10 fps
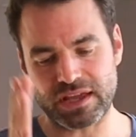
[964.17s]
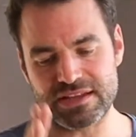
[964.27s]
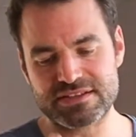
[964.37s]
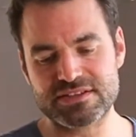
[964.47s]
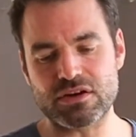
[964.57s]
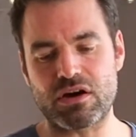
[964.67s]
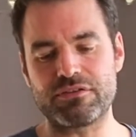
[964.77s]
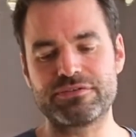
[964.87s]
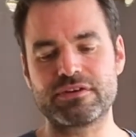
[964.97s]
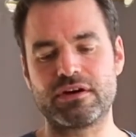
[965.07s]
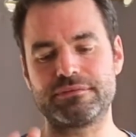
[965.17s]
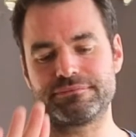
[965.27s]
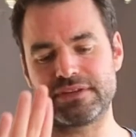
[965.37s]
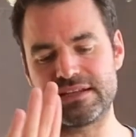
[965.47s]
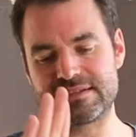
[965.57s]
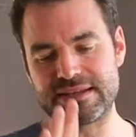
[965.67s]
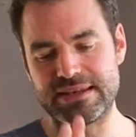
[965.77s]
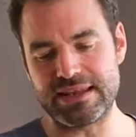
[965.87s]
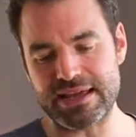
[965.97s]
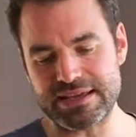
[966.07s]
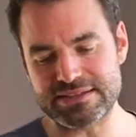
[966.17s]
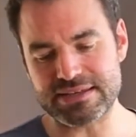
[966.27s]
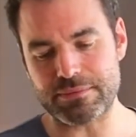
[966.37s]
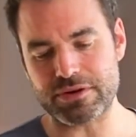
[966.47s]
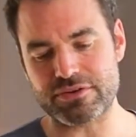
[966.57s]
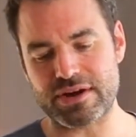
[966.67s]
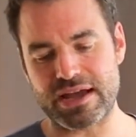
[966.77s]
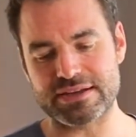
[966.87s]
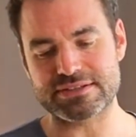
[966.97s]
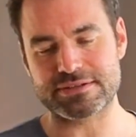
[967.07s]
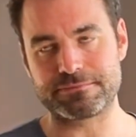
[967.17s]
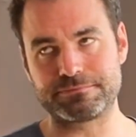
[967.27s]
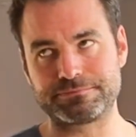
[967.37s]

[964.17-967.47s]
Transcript: It's softer, it's late summer grass.